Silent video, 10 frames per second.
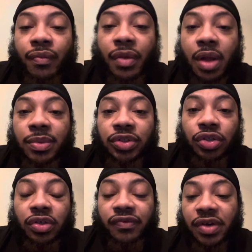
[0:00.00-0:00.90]
I'm a
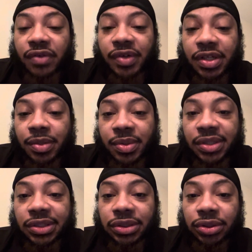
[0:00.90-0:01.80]
certified Reiki
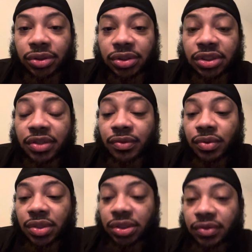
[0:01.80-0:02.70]
practitioner. Just to give you a
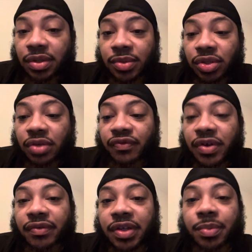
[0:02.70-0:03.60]
little history, I'm a certified
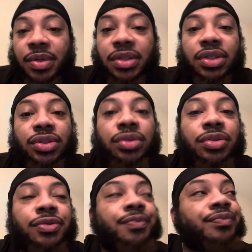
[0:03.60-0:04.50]
Reiki
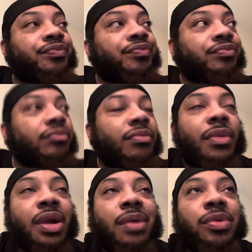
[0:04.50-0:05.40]
practitioner.
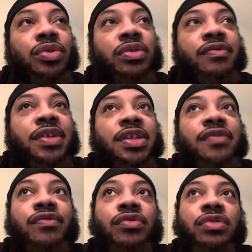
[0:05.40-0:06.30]
I've been doing Reiki
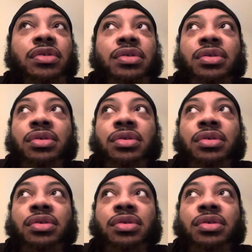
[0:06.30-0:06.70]
for